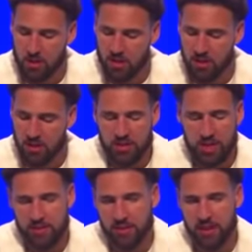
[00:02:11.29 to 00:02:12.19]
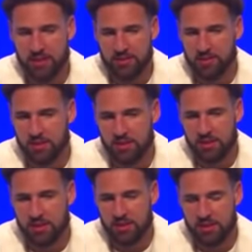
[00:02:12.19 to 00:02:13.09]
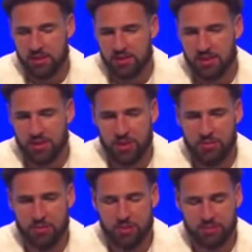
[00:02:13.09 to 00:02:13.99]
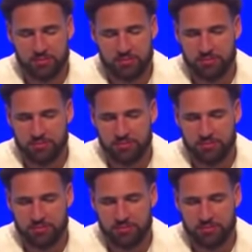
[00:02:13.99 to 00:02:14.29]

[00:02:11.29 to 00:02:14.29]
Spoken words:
Then on top of that, it's just I'm just grateful to